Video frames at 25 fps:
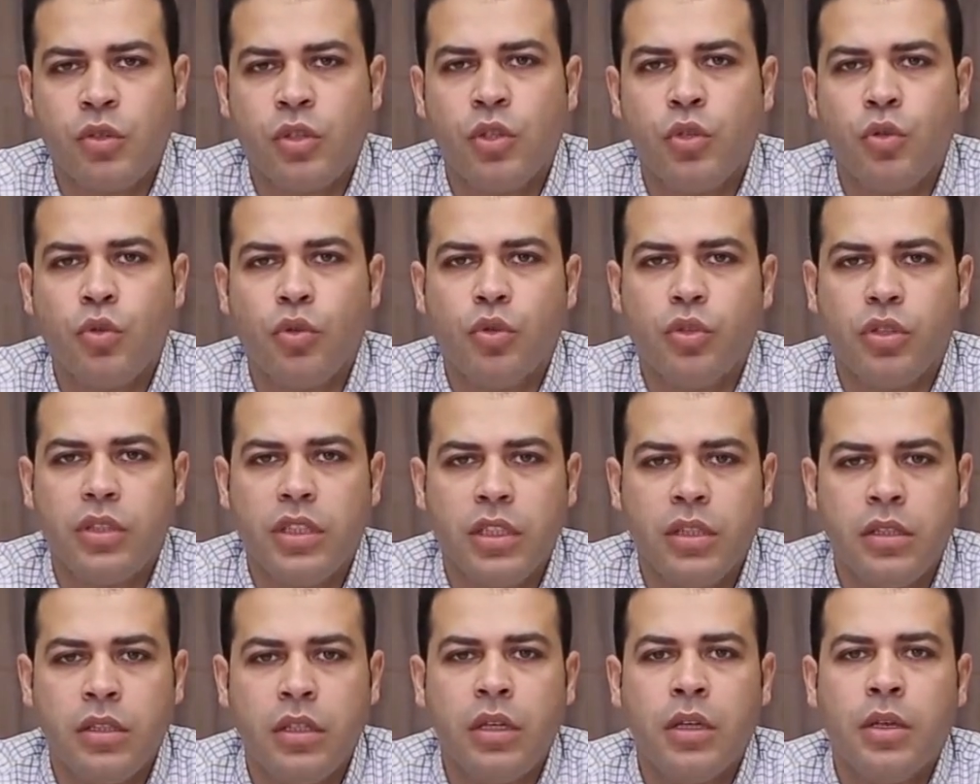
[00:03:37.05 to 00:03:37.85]
you could
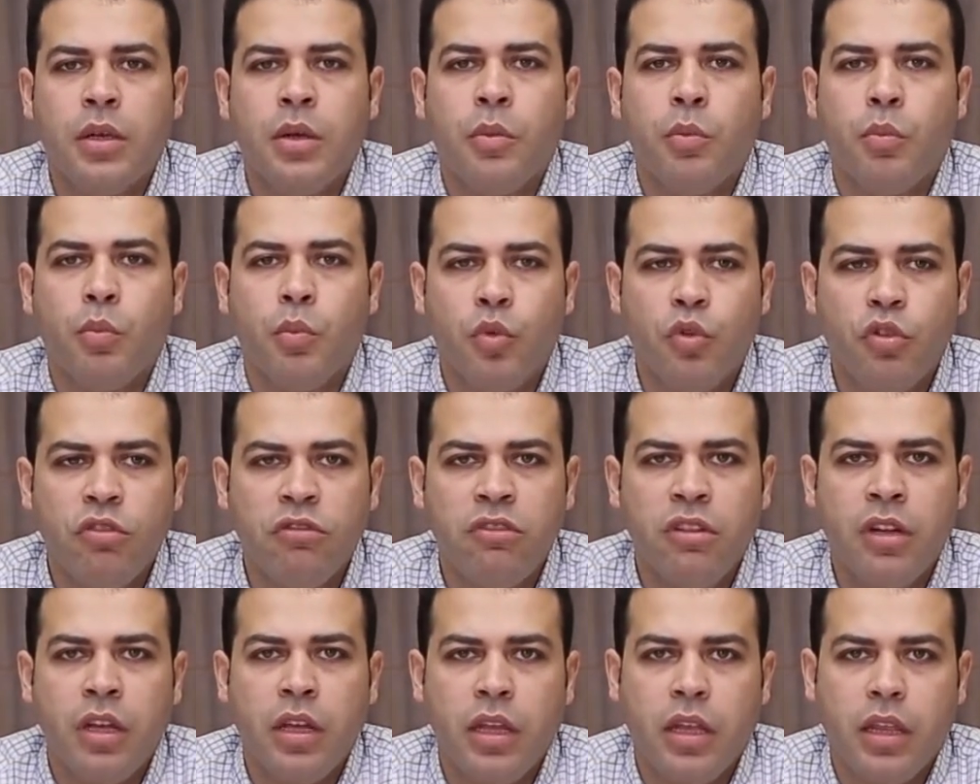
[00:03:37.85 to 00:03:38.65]
need
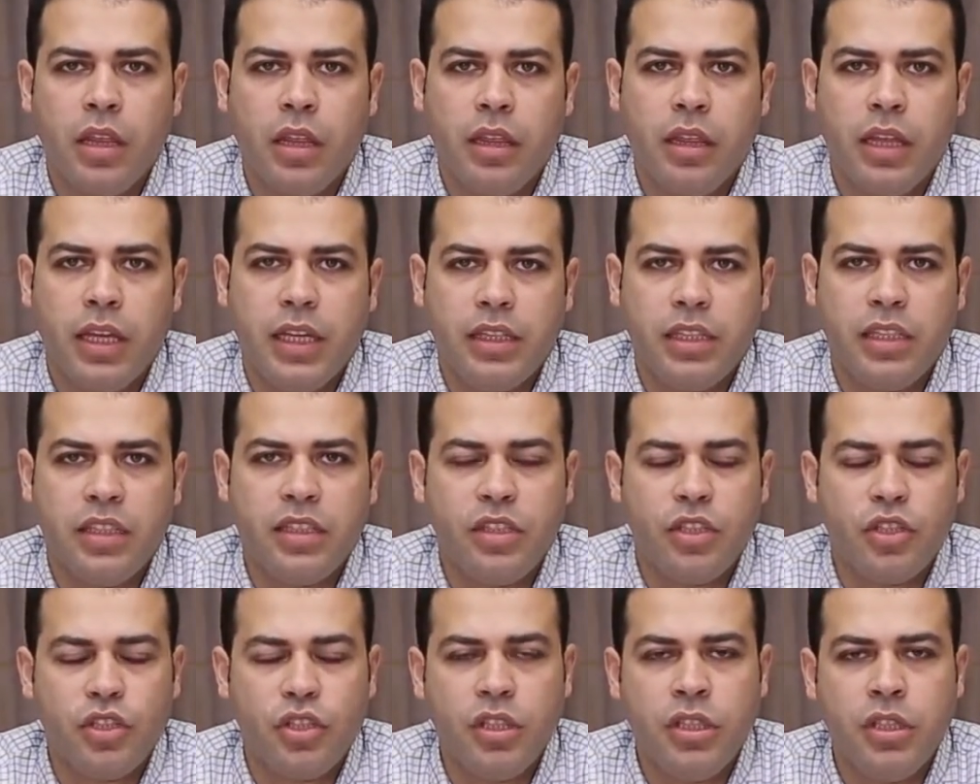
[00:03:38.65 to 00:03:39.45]
more than
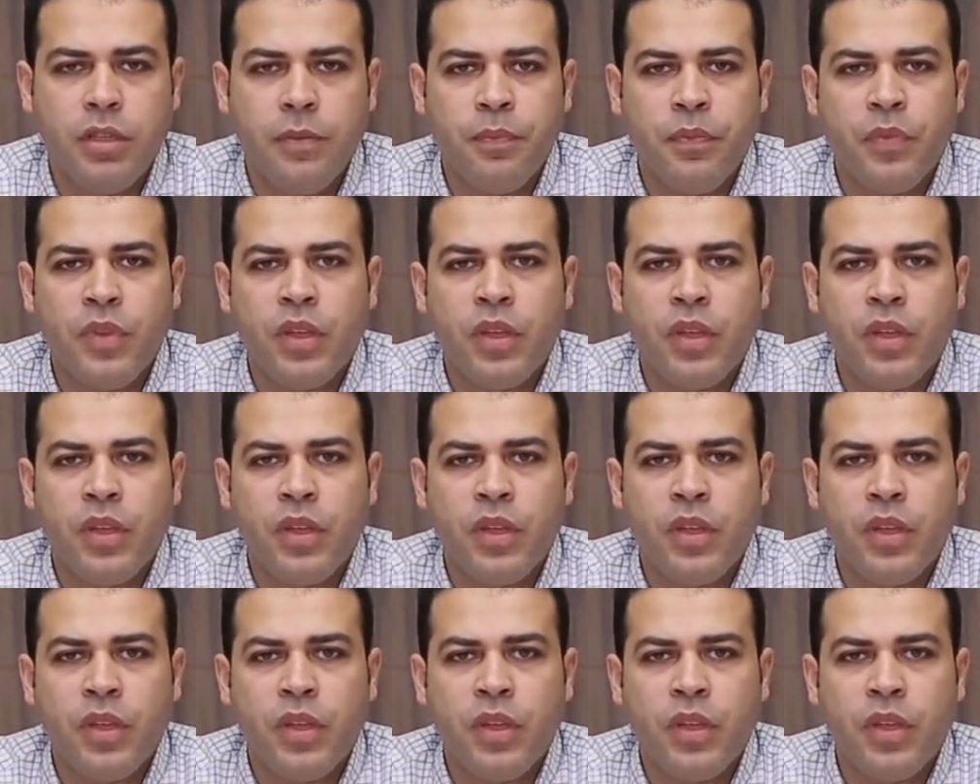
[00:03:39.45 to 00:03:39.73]
ECG.